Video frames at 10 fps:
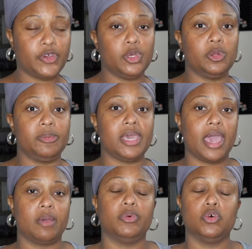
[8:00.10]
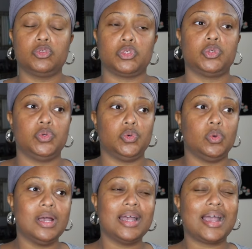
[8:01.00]
for you to be able
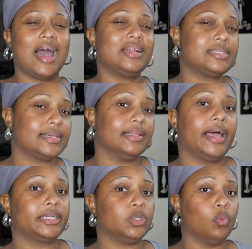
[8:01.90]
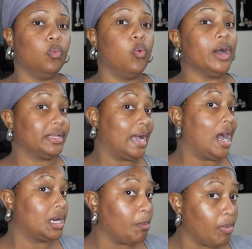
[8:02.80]
to kind of select what
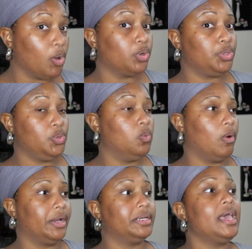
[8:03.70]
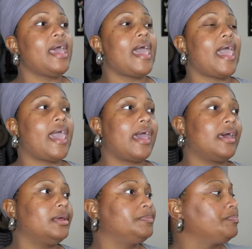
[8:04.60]
kind of bulk you want.
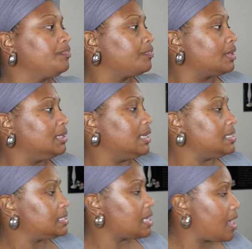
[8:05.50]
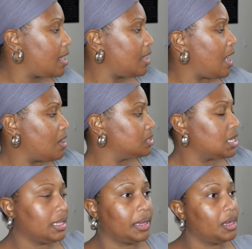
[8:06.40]
And let's say I'll
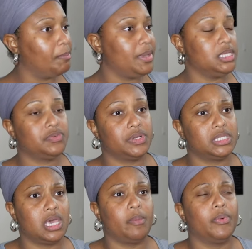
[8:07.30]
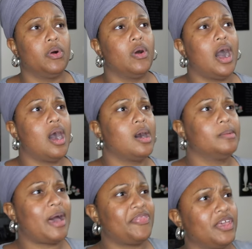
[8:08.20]
take like beans for example.
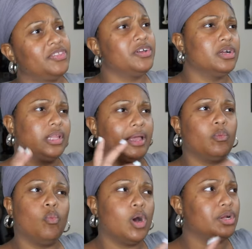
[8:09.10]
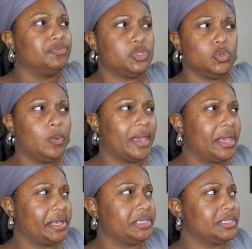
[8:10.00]
Um, I think there are like one of two
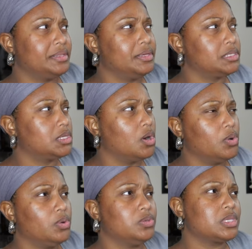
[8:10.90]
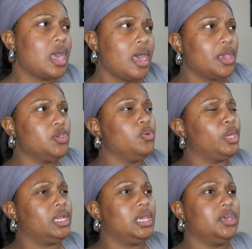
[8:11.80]
ways this goes. You
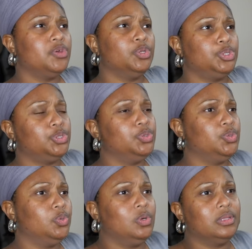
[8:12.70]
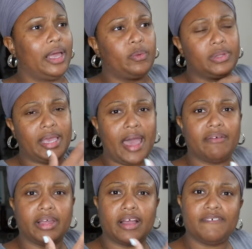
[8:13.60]
can either do like what they
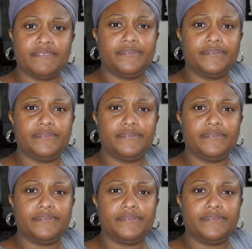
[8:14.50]
have like a